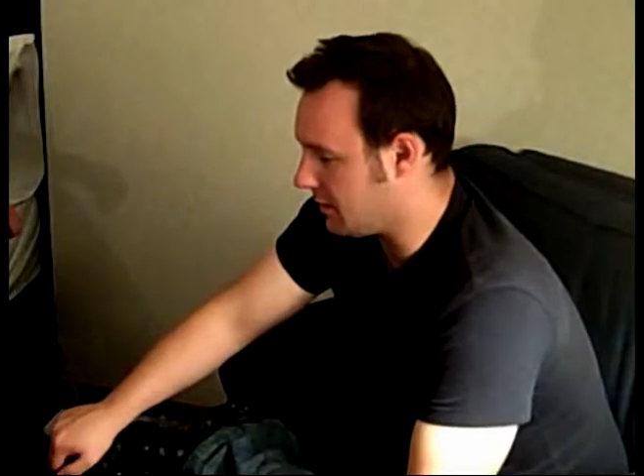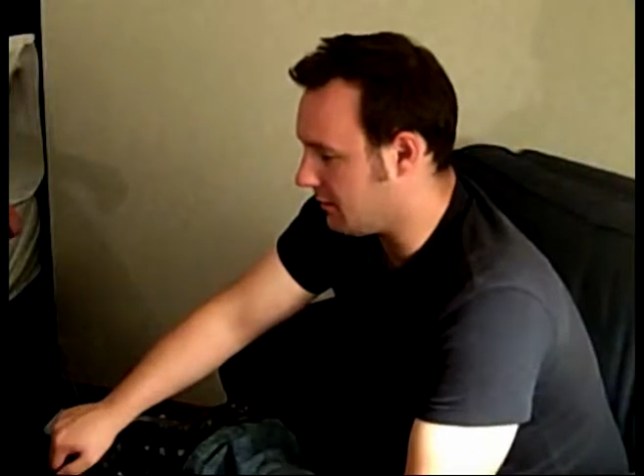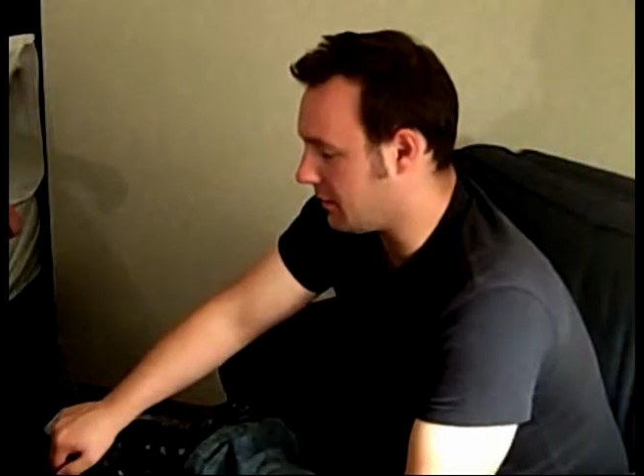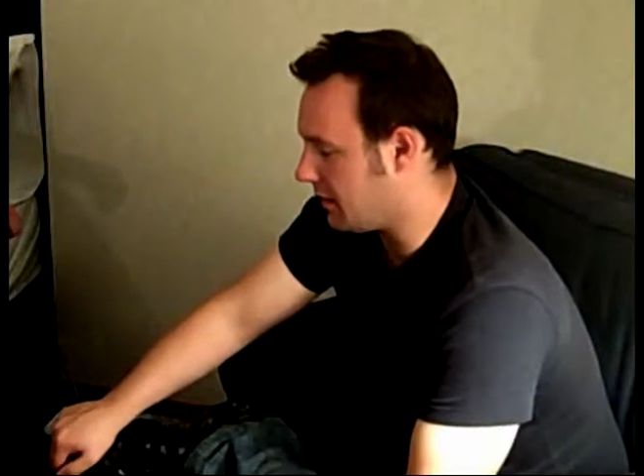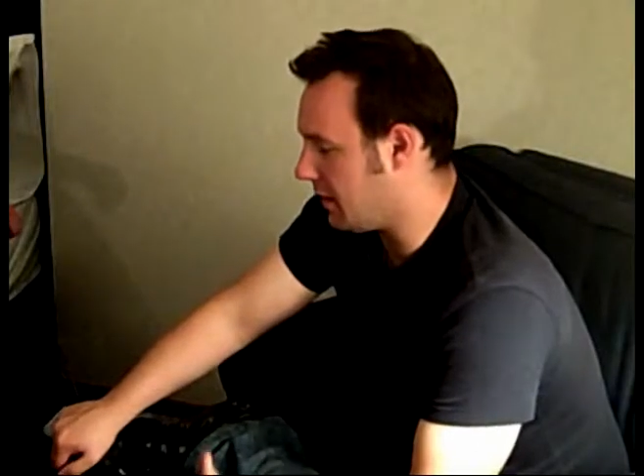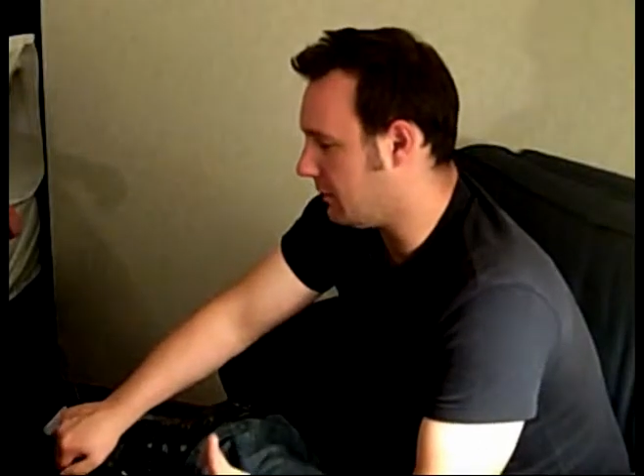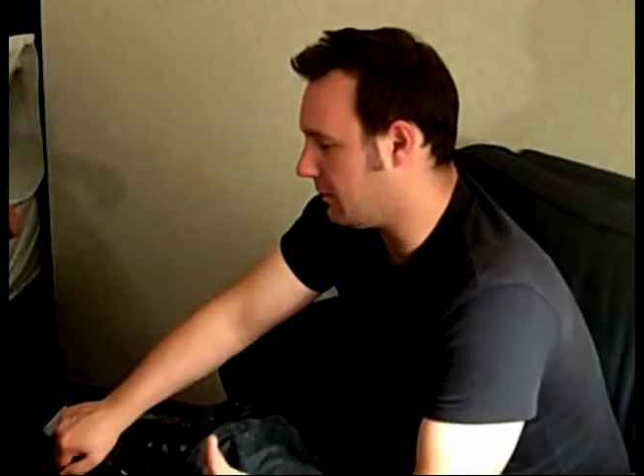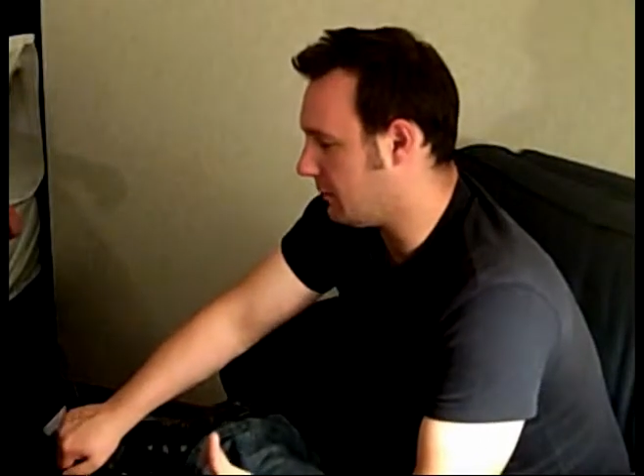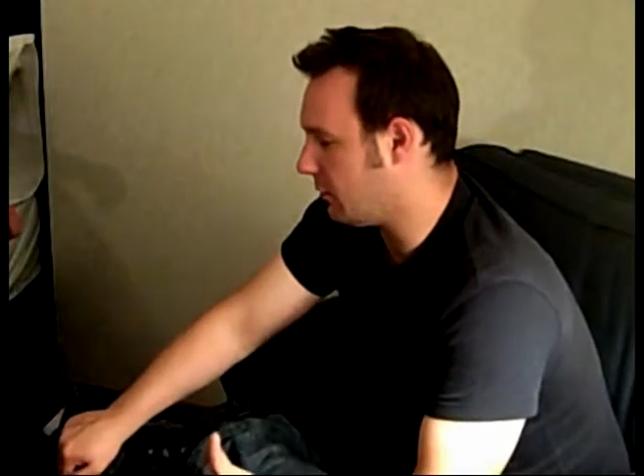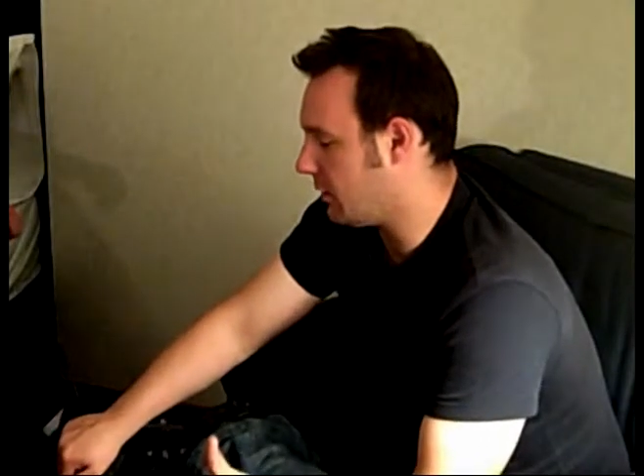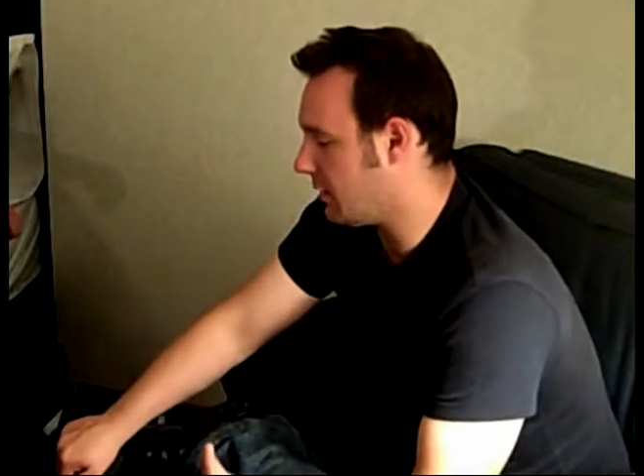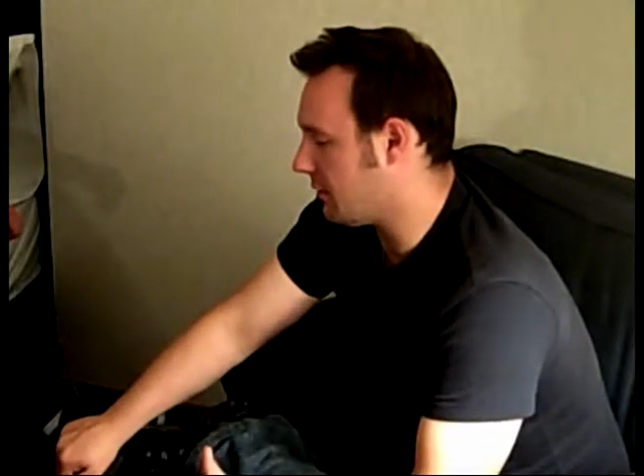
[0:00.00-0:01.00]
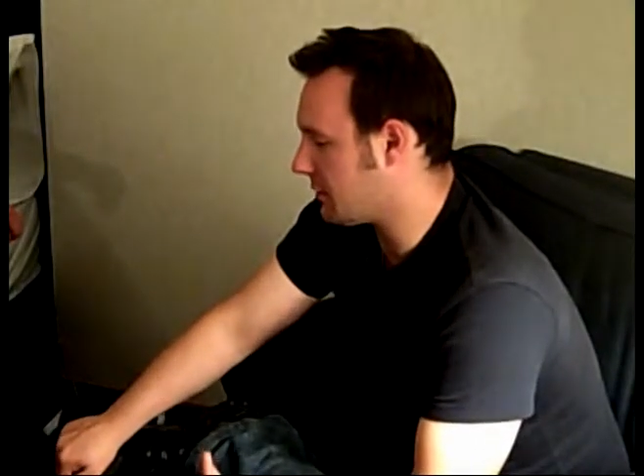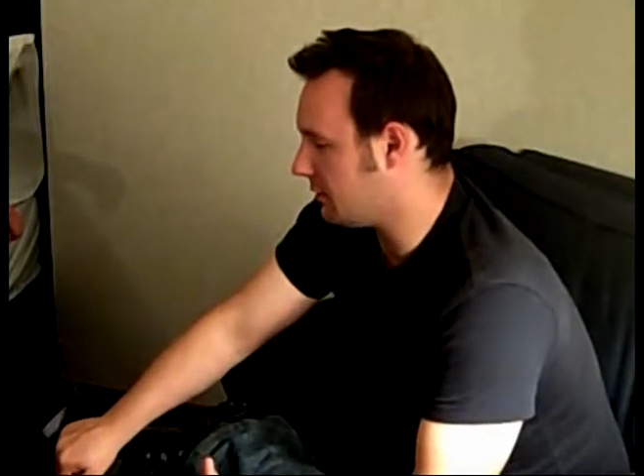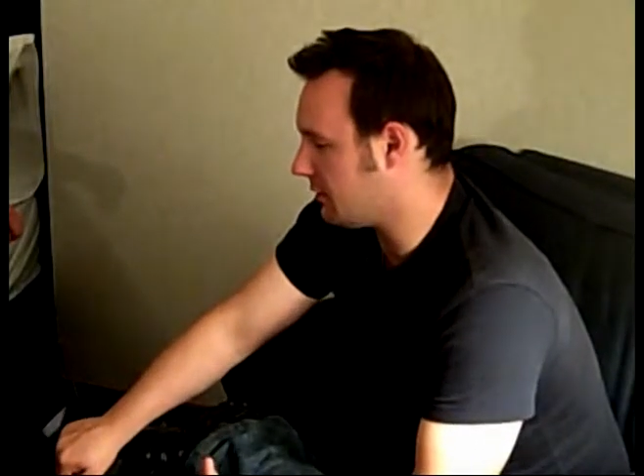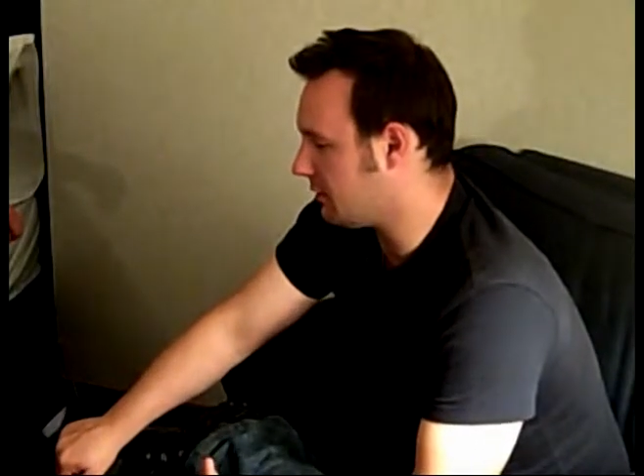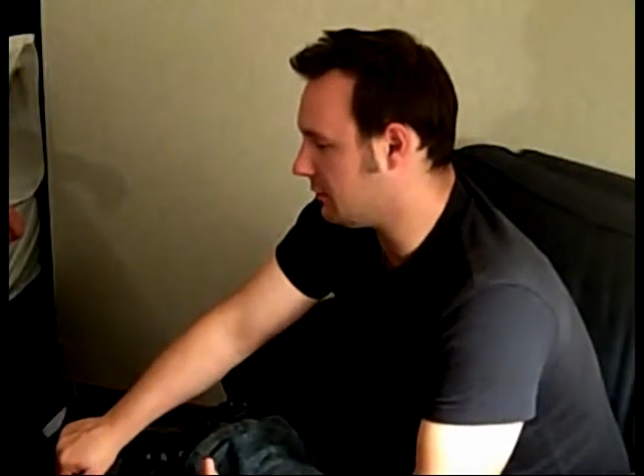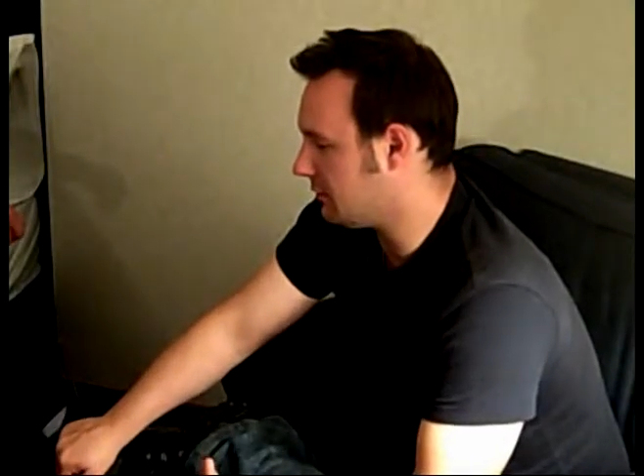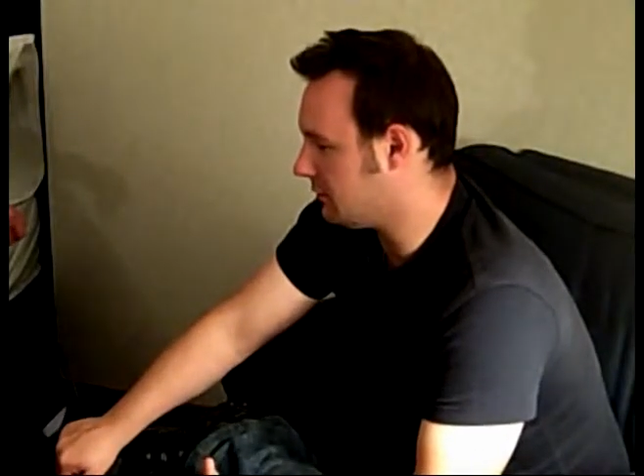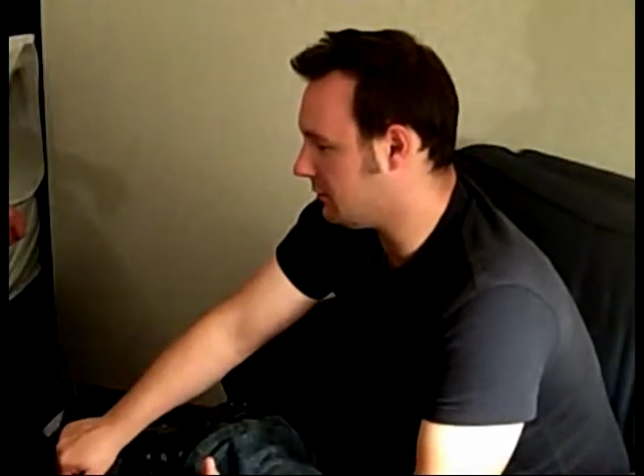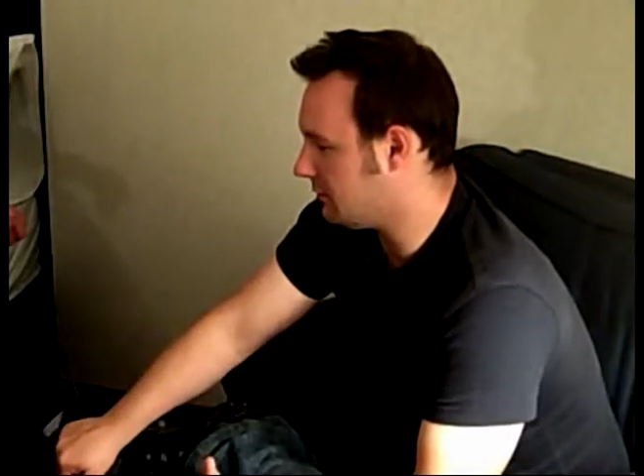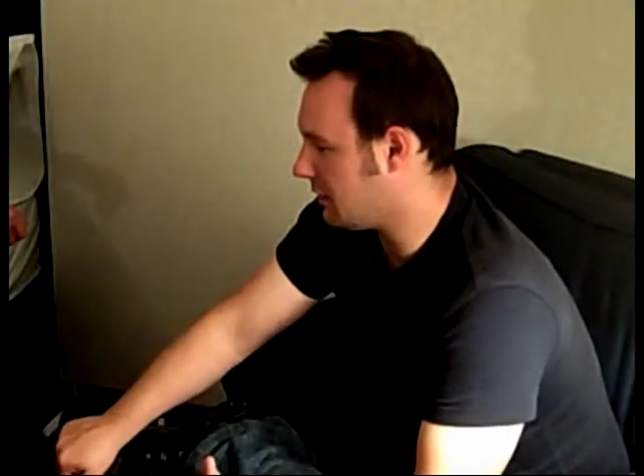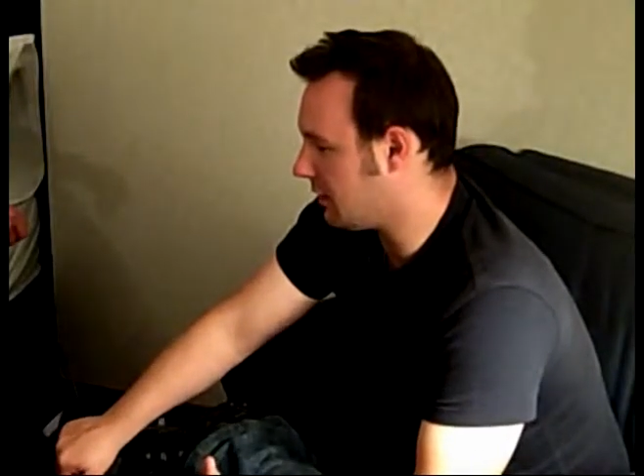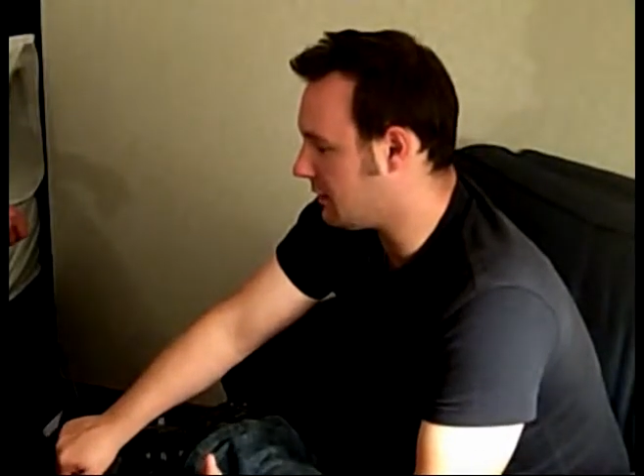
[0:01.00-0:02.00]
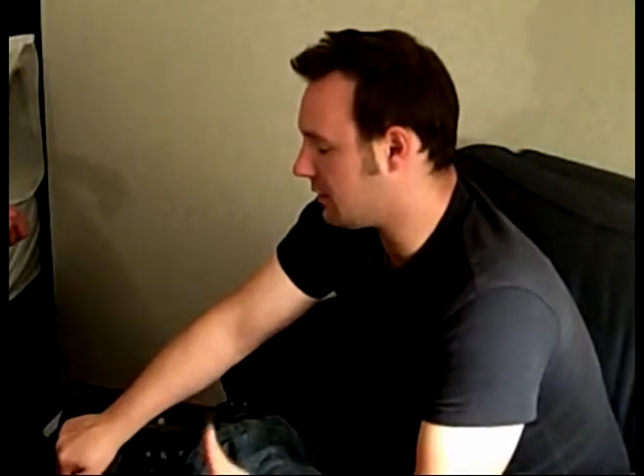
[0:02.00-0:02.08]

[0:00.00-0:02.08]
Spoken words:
But then when I used